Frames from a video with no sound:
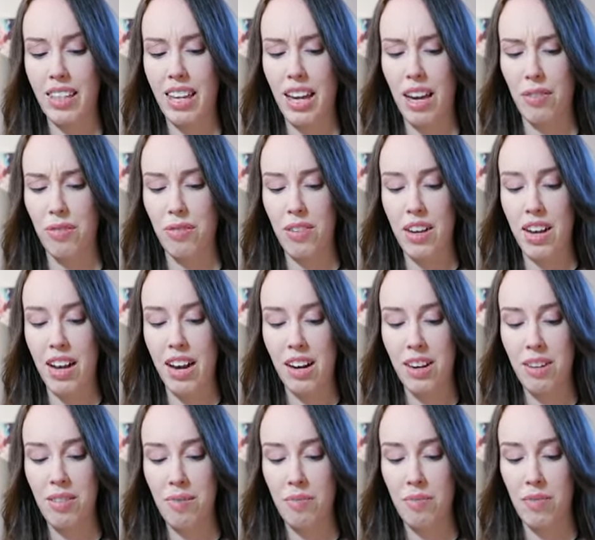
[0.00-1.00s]
yeah, for
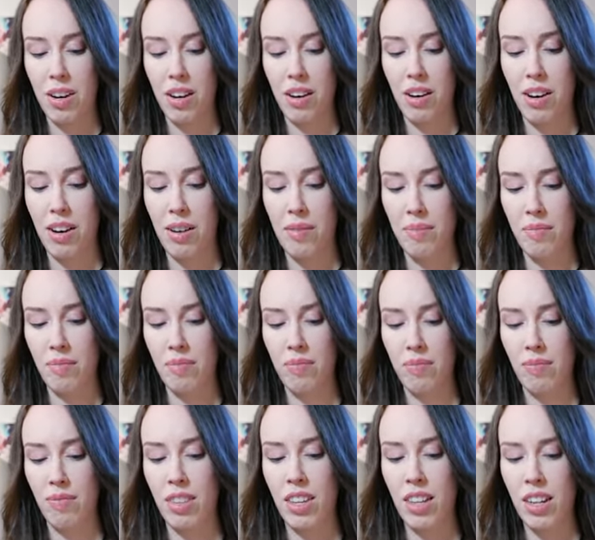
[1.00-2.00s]
now, I
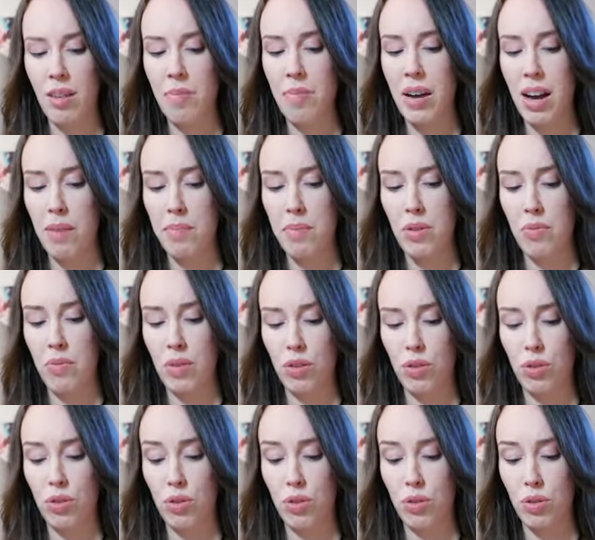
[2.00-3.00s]
think I'm happy
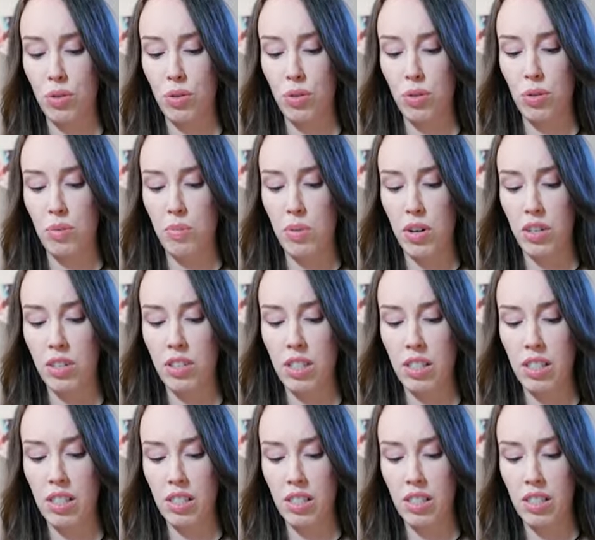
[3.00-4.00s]
with two
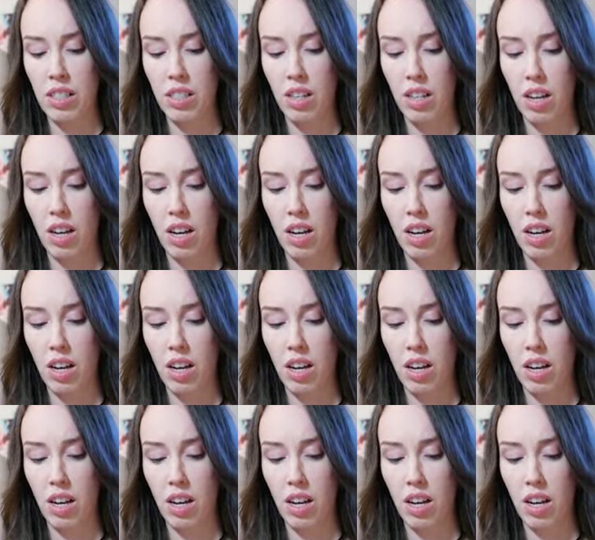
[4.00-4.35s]
boxes.